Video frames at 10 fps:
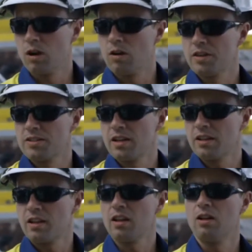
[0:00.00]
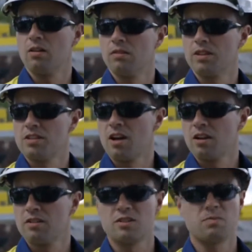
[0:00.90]
Keep vehicles,
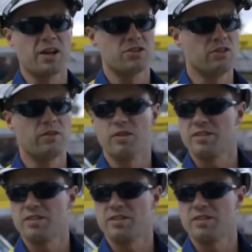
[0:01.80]
personnel, and members